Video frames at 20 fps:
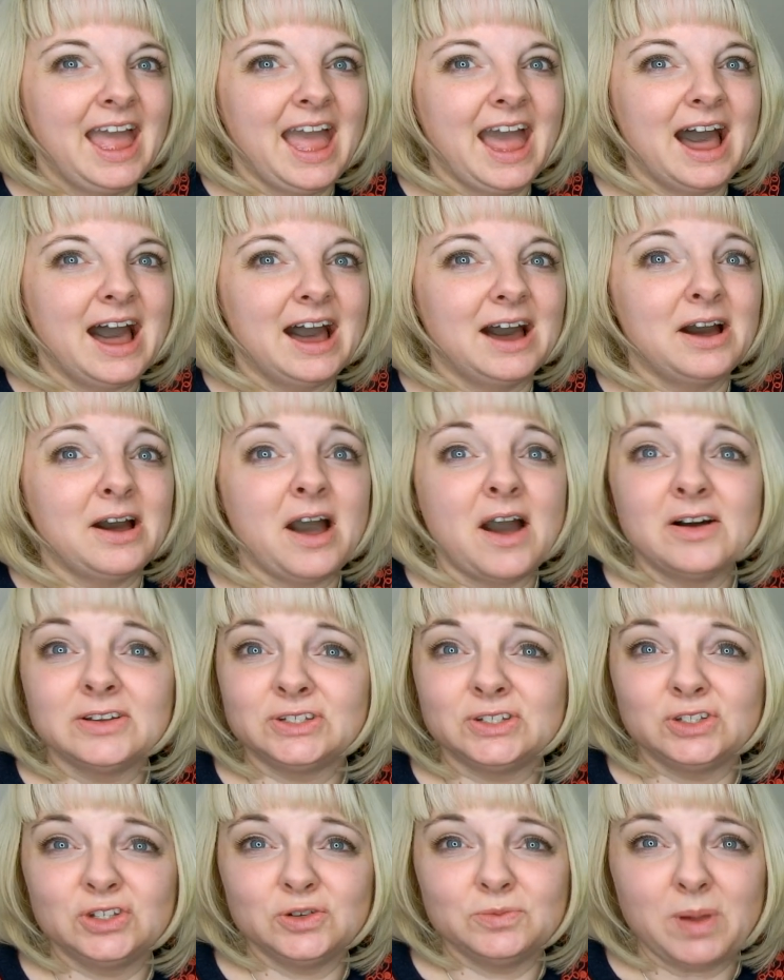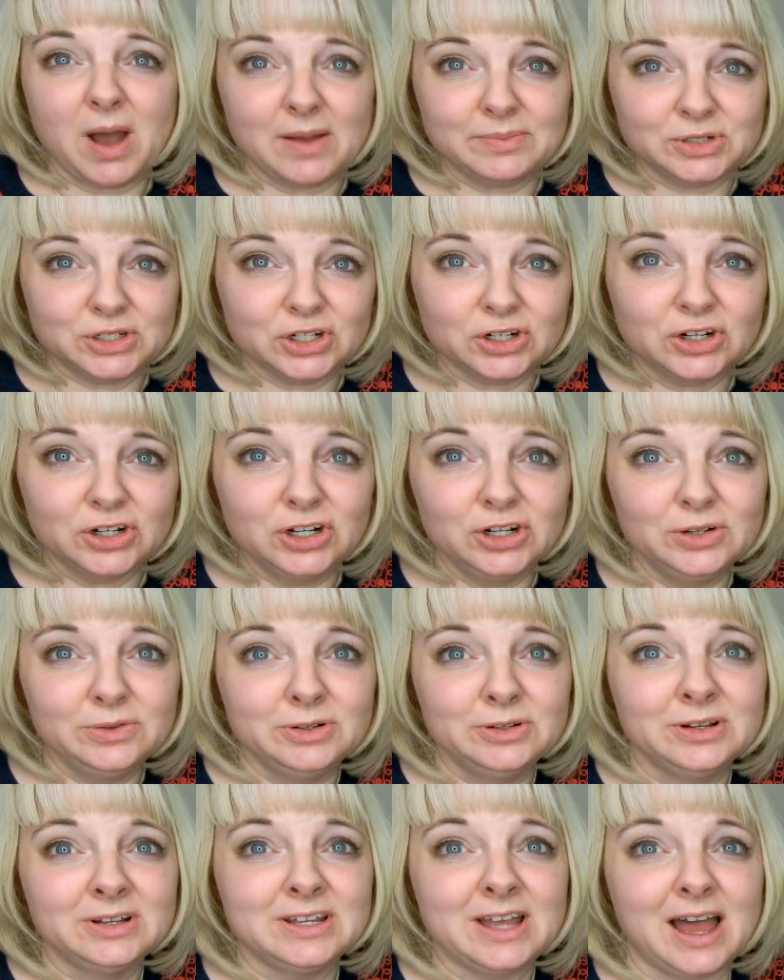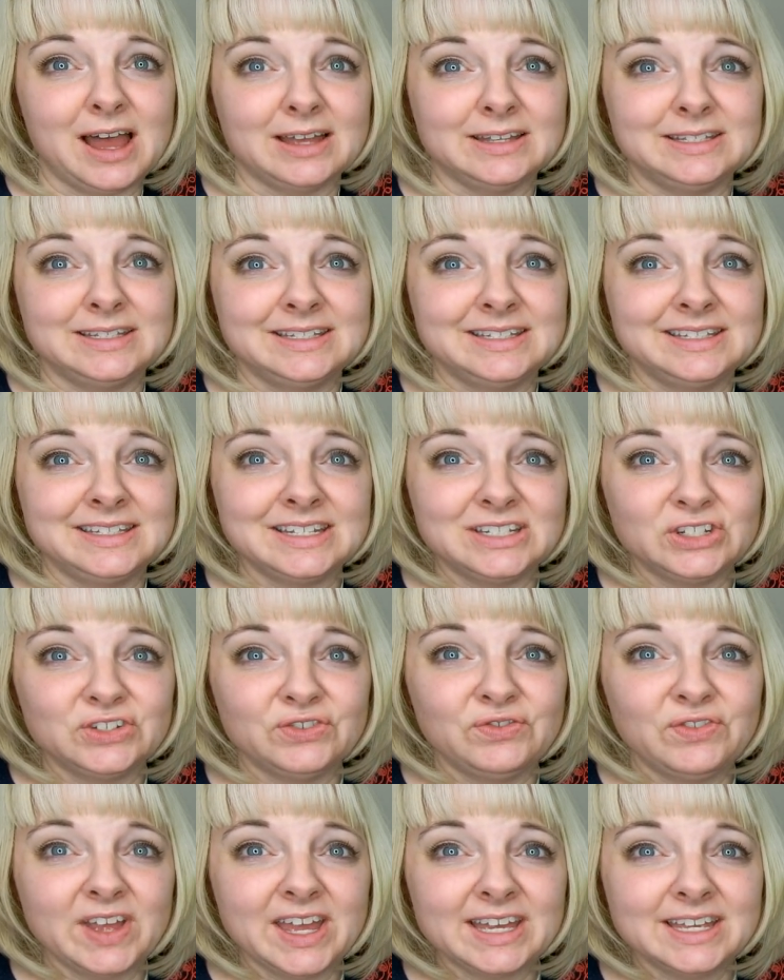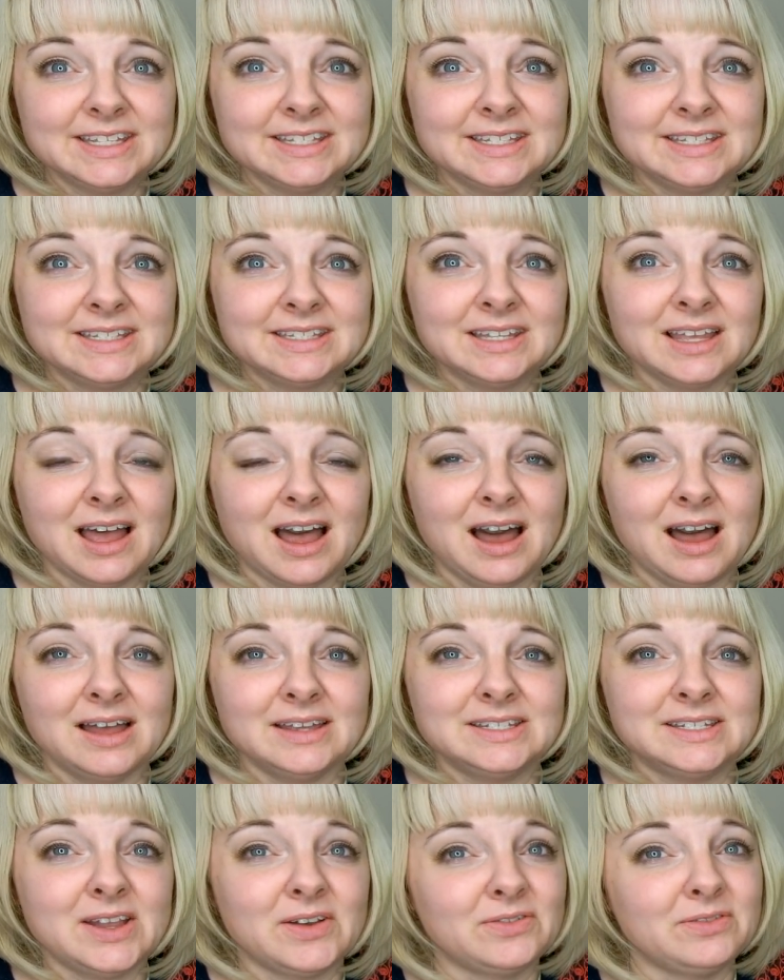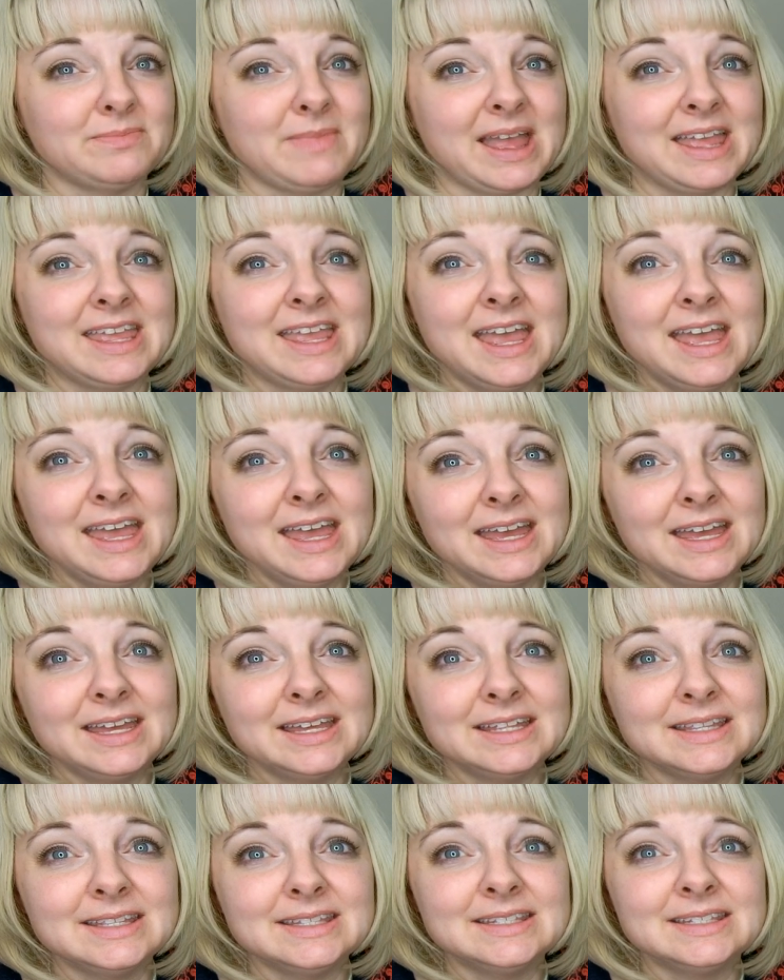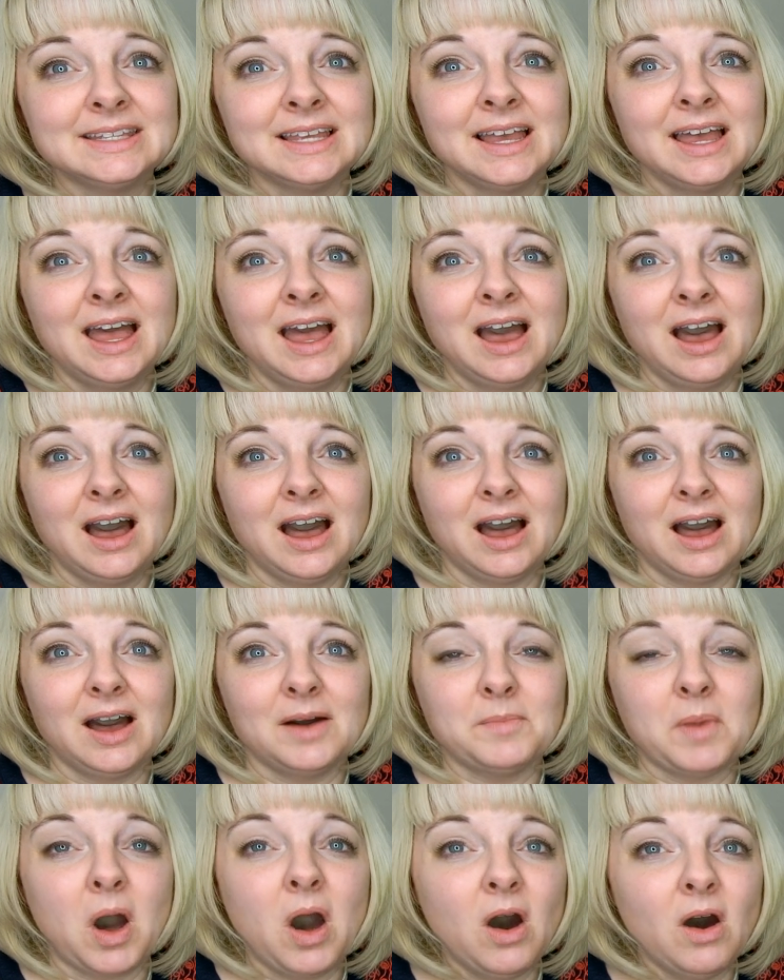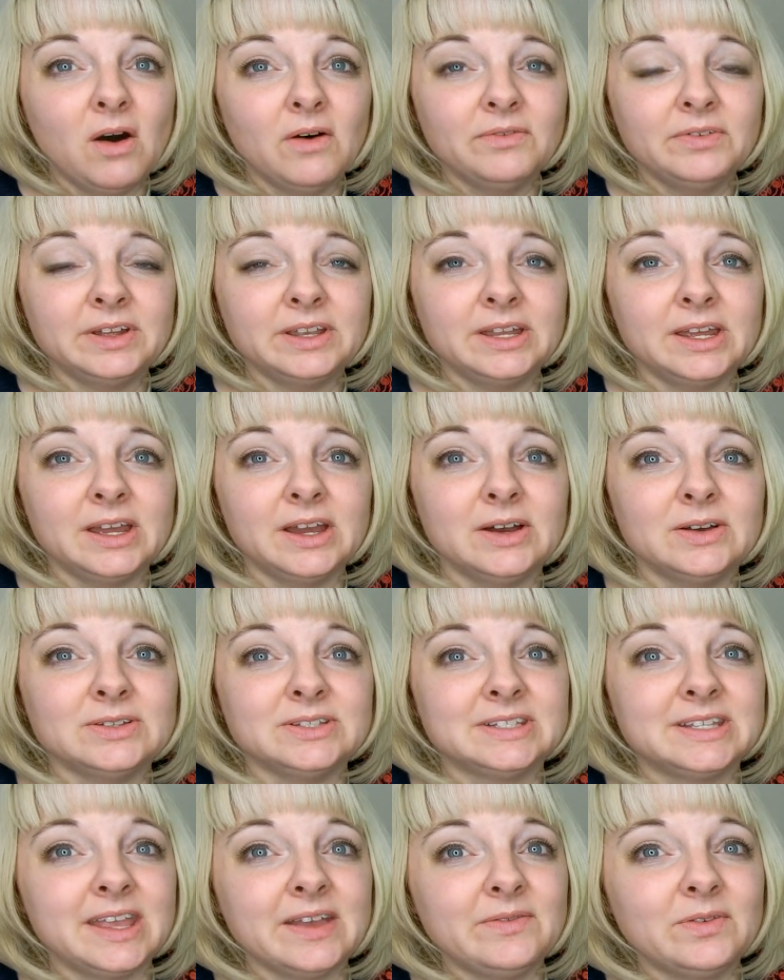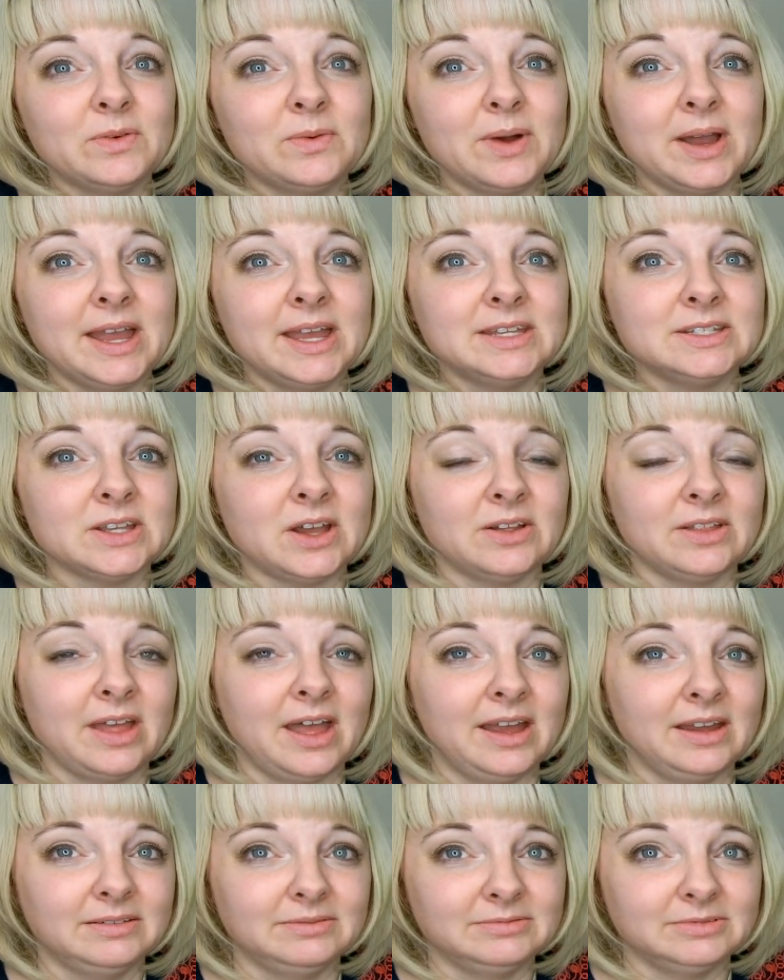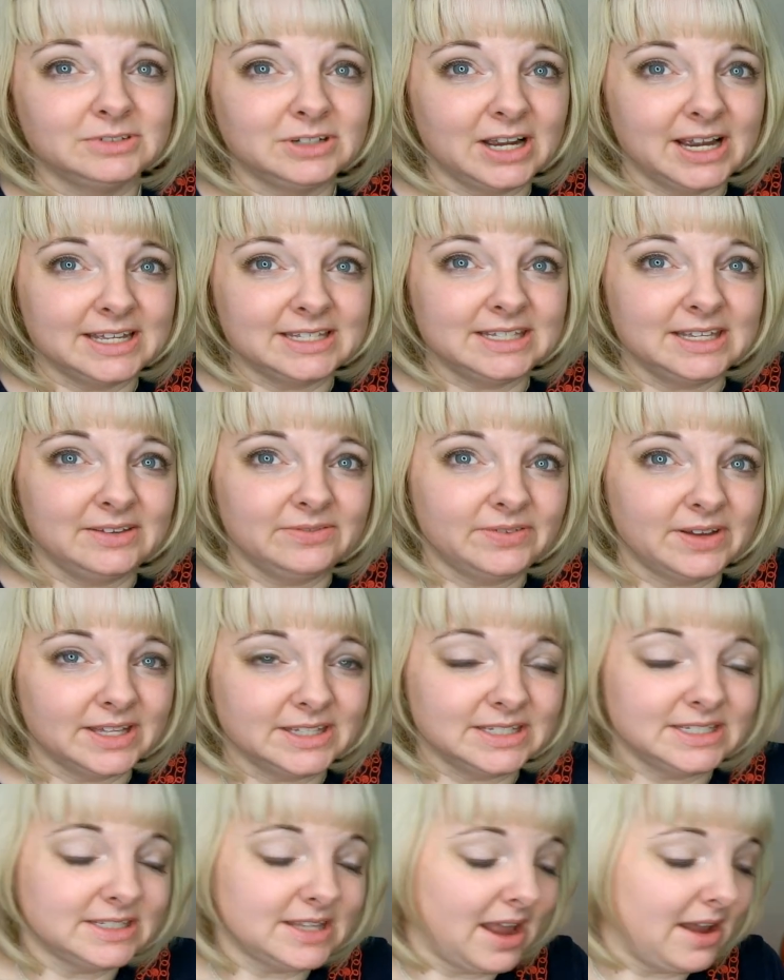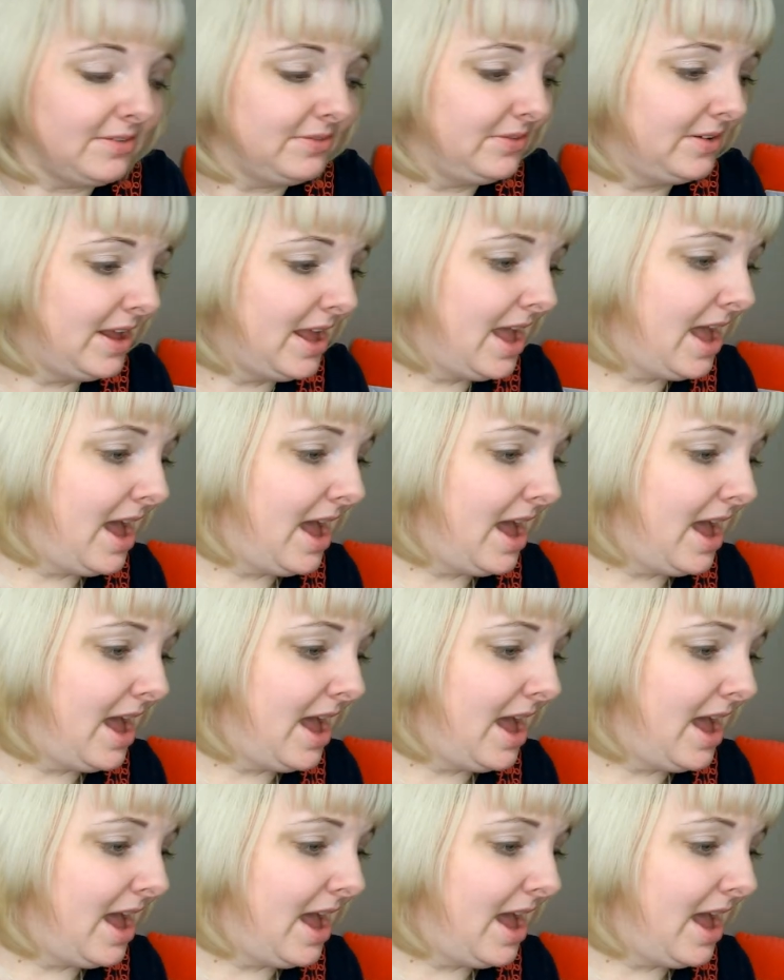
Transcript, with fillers: I also do Pop Sugar, Stitch Fix, stuff with my kids, haul videos, giveaways, all that crazy fun stuff.